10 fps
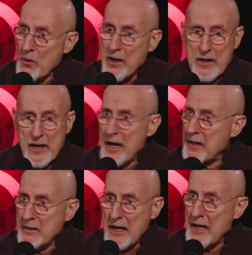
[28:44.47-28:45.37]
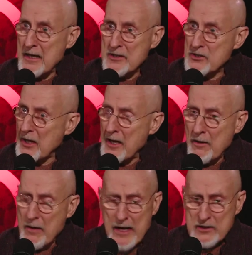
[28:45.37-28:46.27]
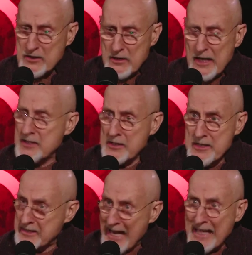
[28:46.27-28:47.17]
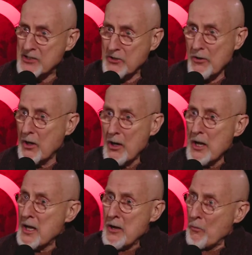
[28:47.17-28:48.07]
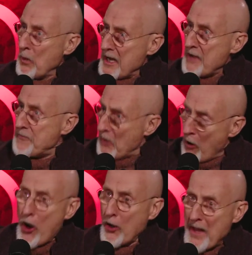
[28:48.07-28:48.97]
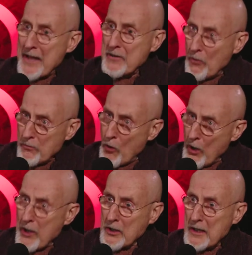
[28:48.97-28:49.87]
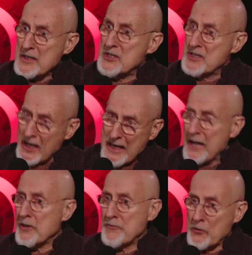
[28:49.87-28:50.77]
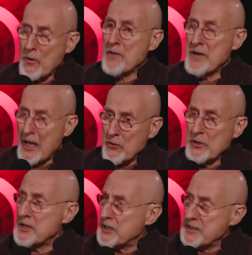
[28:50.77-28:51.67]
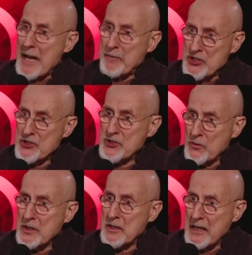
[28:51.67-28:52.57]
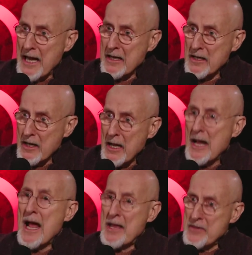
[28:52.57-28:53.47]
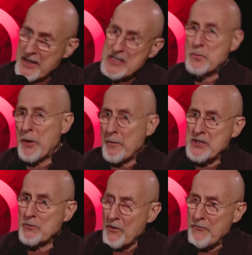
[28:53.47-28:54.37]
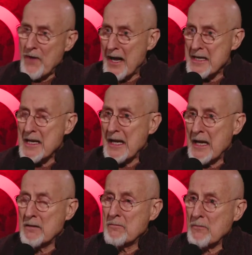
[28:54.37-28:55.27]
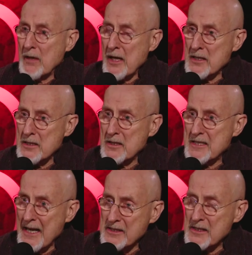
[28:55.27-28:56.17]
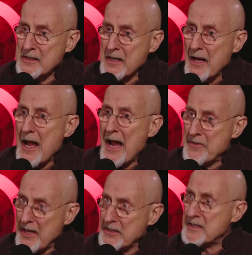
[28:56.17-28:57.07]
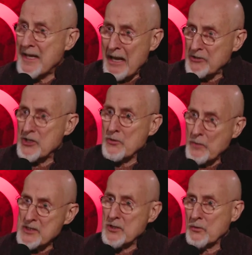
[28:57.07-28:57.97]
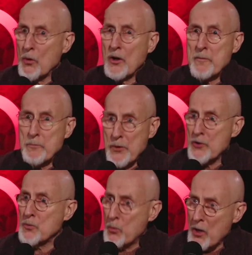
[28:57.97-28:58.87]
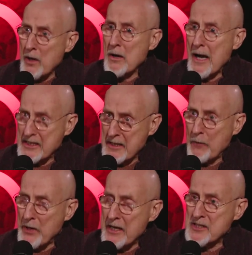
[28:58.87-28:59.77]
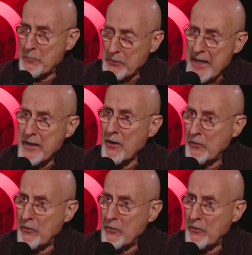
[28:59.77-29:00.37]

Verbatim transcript: want it. Yes. And and it's uh, it's it's a disaster. If the, all that oil is dug out of the ground, not only the damage it's doing to Canada, and then is pumped and refined in in Texas and then sent out to the rest of the world and burned, we're as we as a planet